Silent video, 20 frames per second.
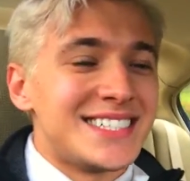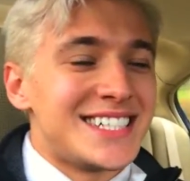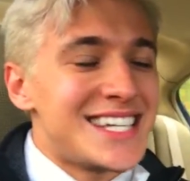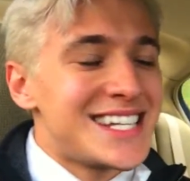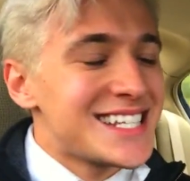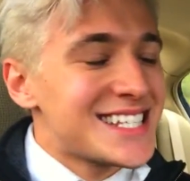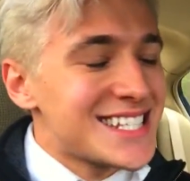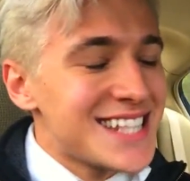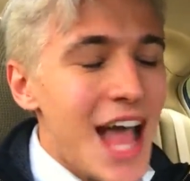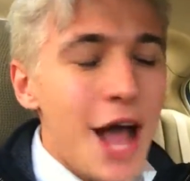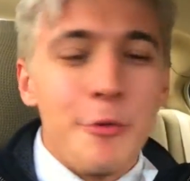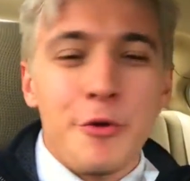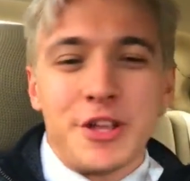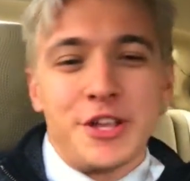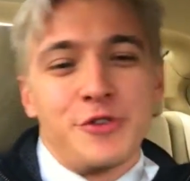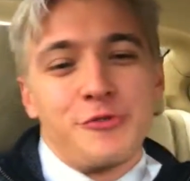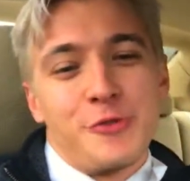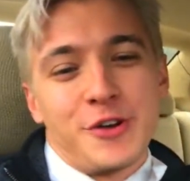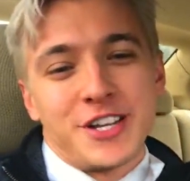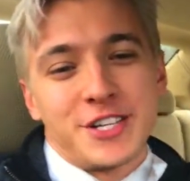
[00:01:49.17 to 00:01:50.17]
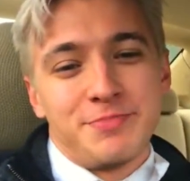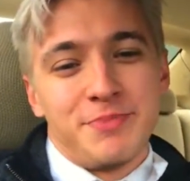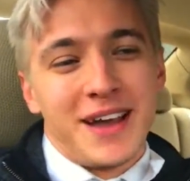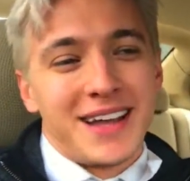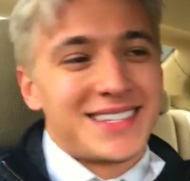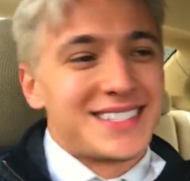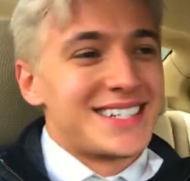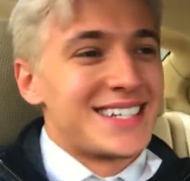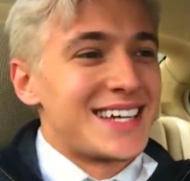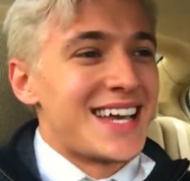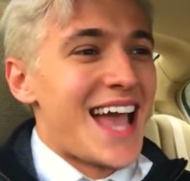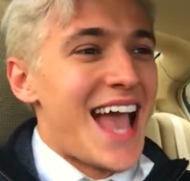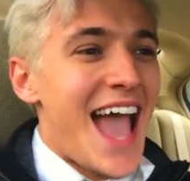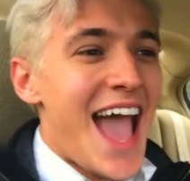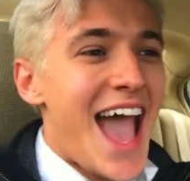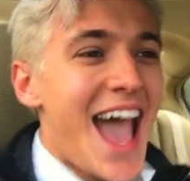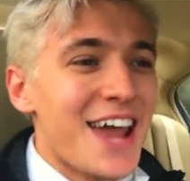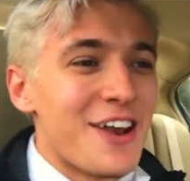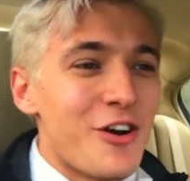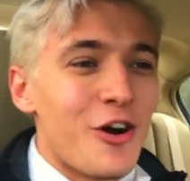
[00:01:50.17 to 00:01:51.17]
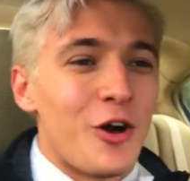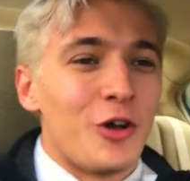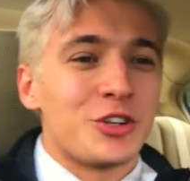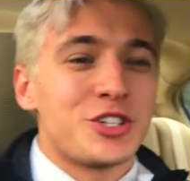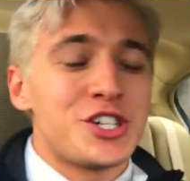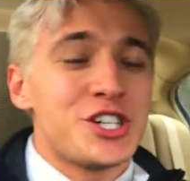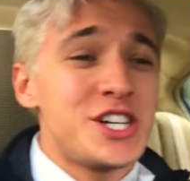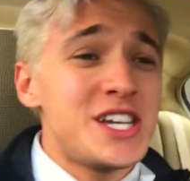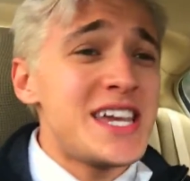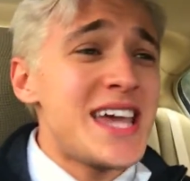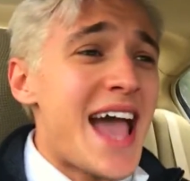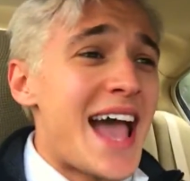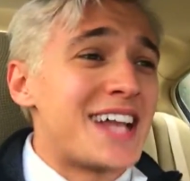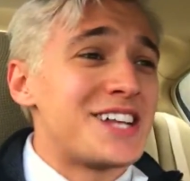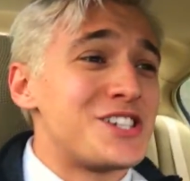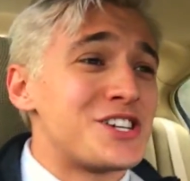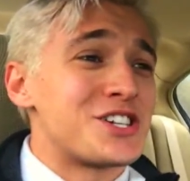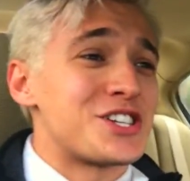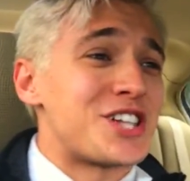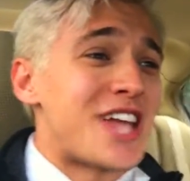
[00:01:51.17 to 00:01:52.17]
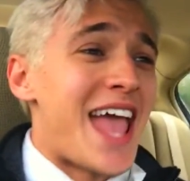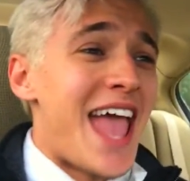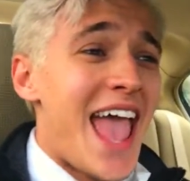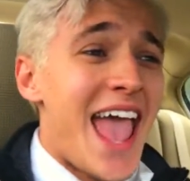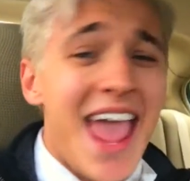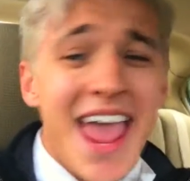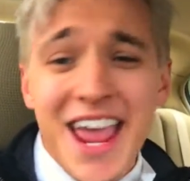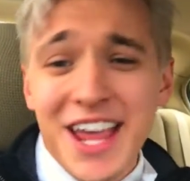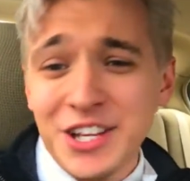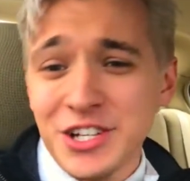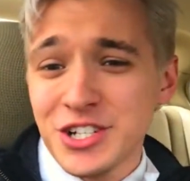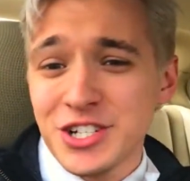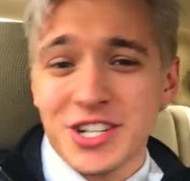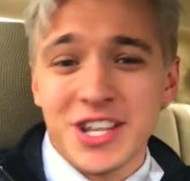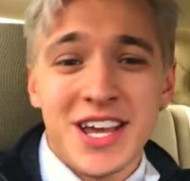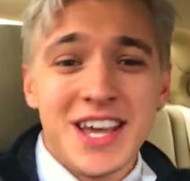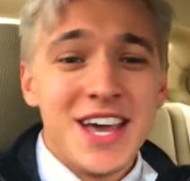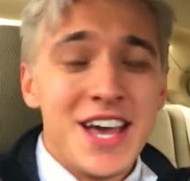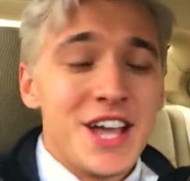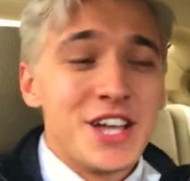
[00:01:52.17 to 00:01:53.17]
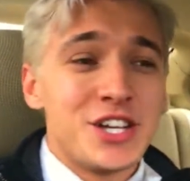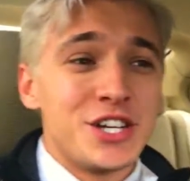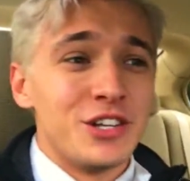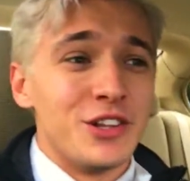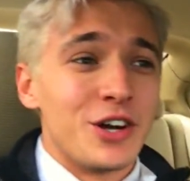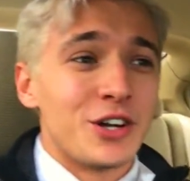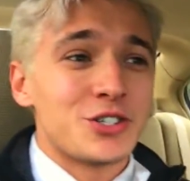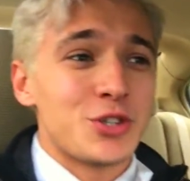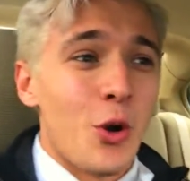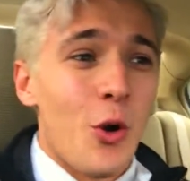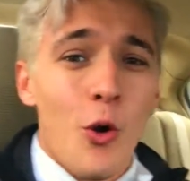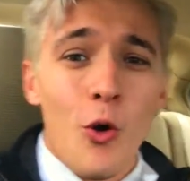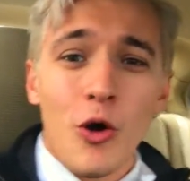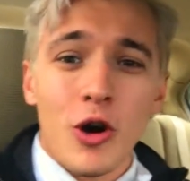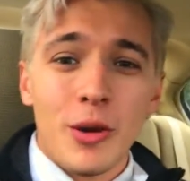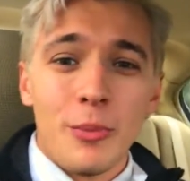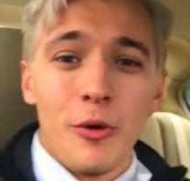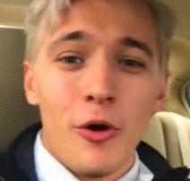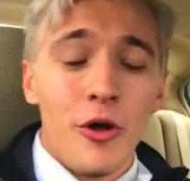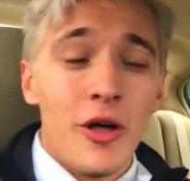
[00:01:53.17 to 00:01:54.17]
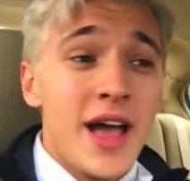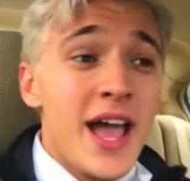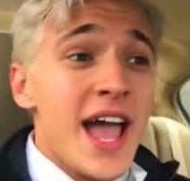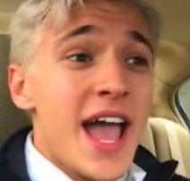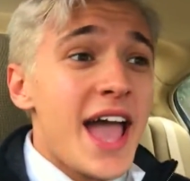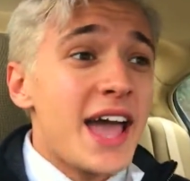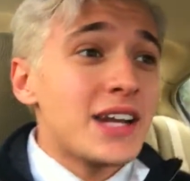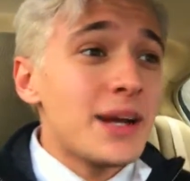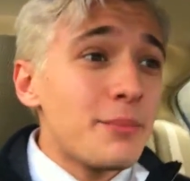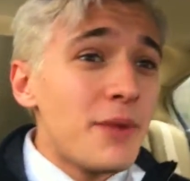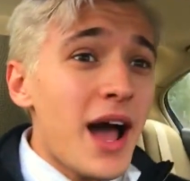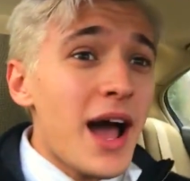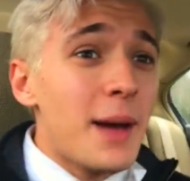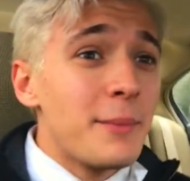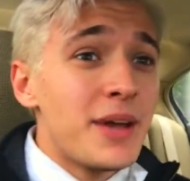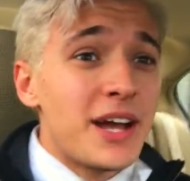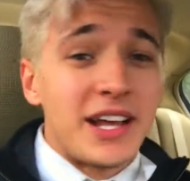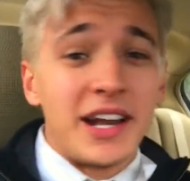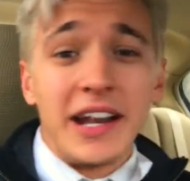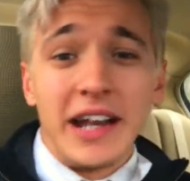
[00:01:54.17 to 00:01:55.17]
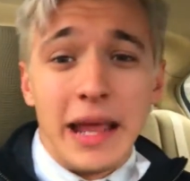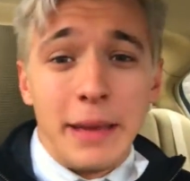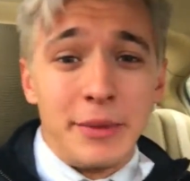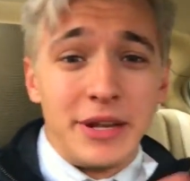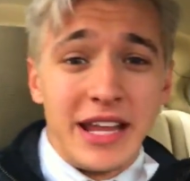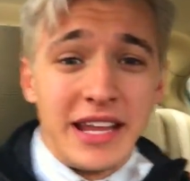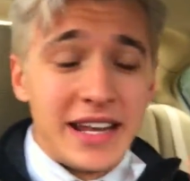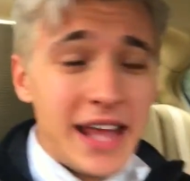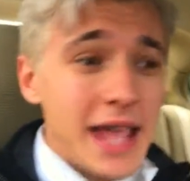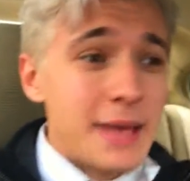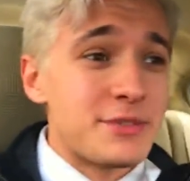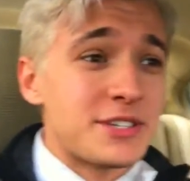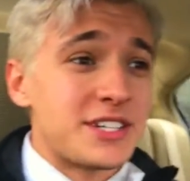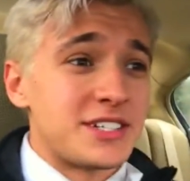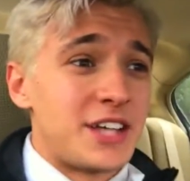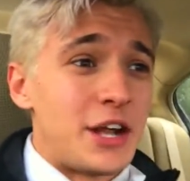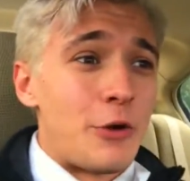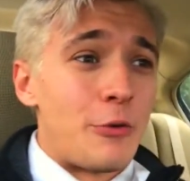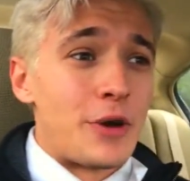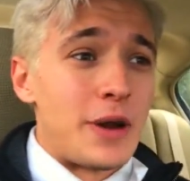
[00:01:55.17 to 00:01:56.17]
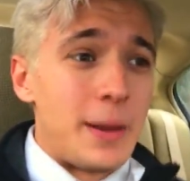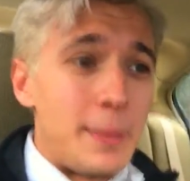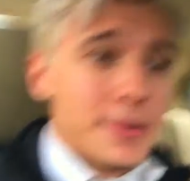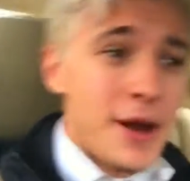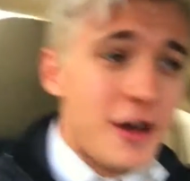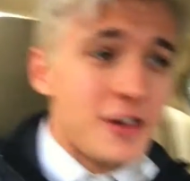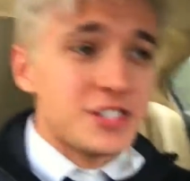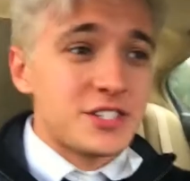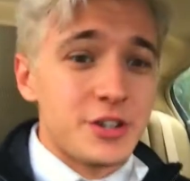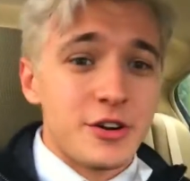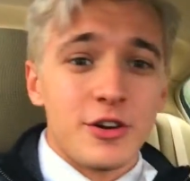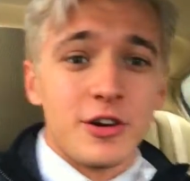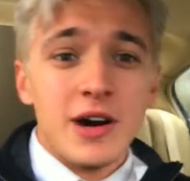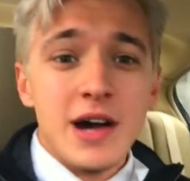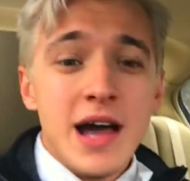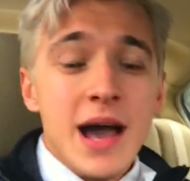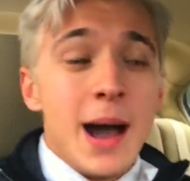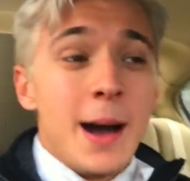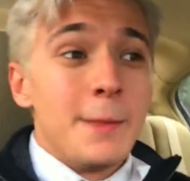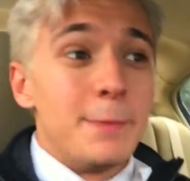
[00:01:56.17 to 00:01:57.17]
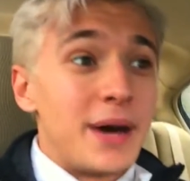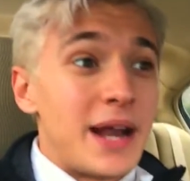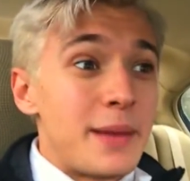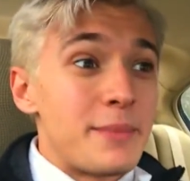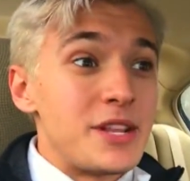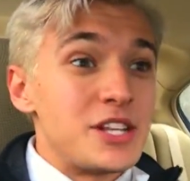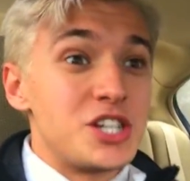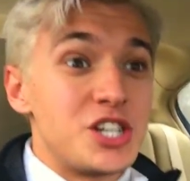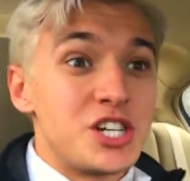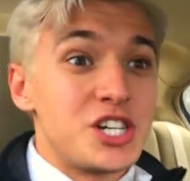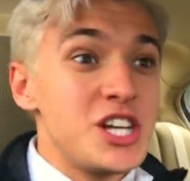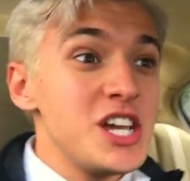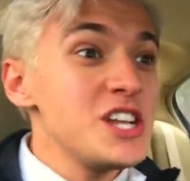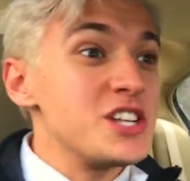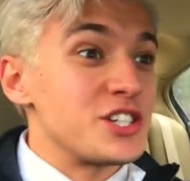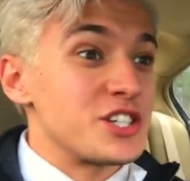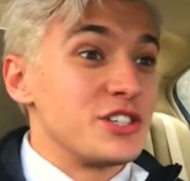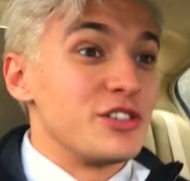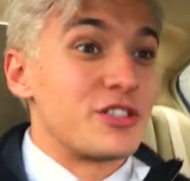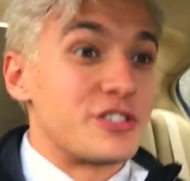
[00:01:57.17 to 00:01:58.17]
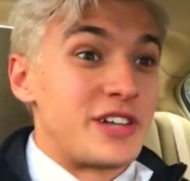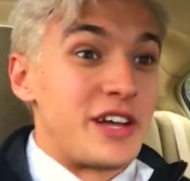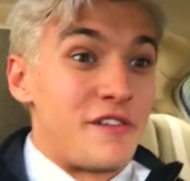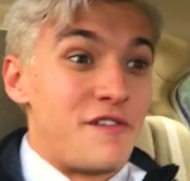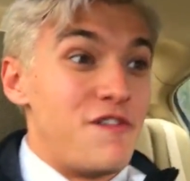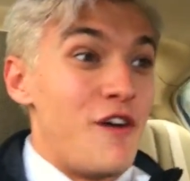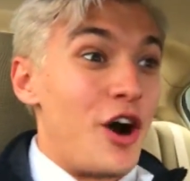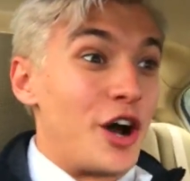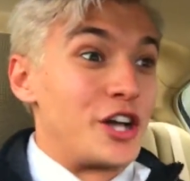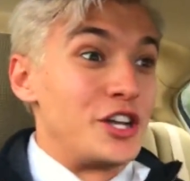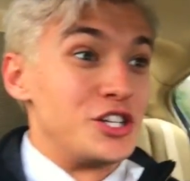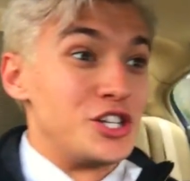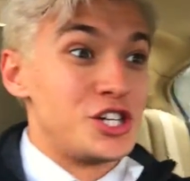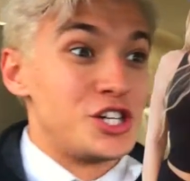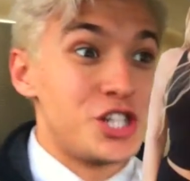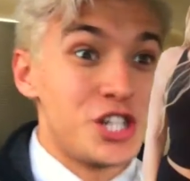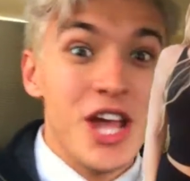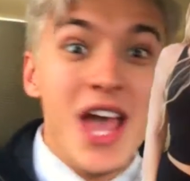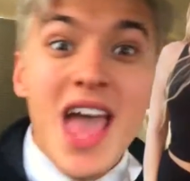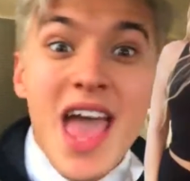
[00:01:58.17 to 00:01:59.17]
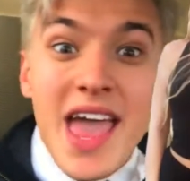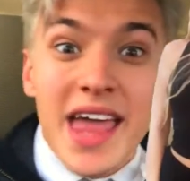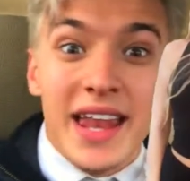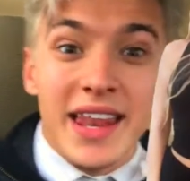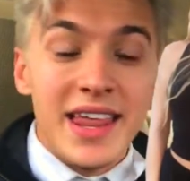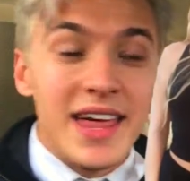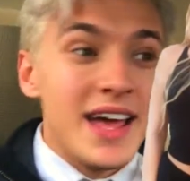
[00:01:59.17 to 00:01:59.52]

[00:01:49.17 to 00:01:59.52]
and it's not what you were expecting at all. She had just aged. She looked horrible. And I'm not going to name any names because I don't want to embarrass the girl. But I mean, she just looked like fucking shit.